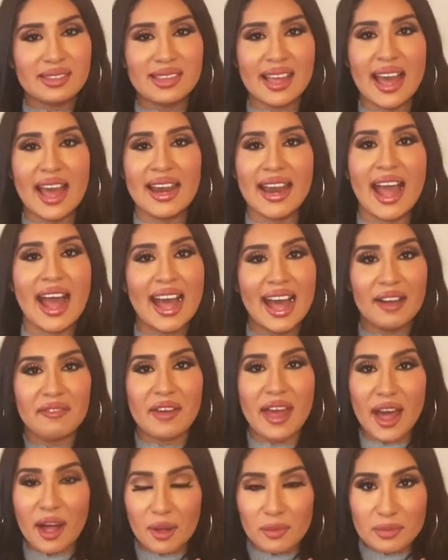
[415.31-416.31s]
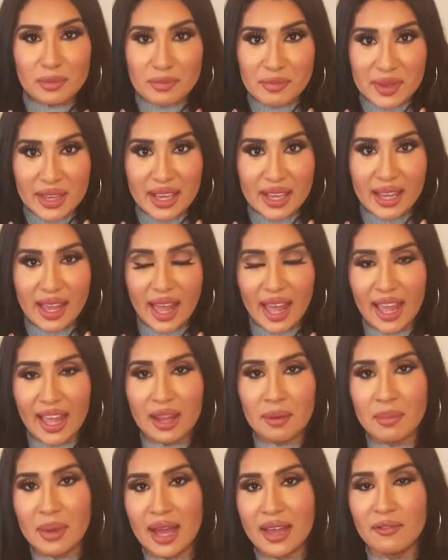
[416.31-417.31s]
that have helped me
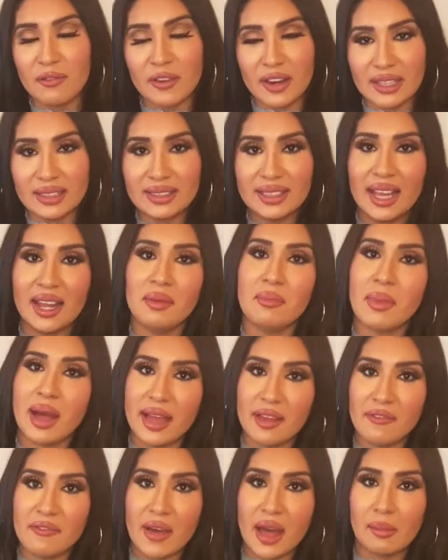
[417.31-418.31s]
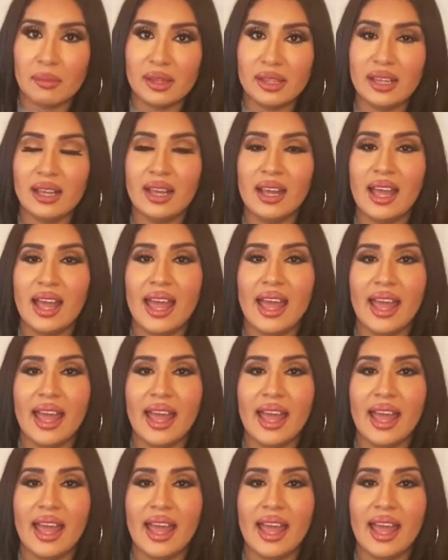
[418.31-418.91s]
and my friends and my family.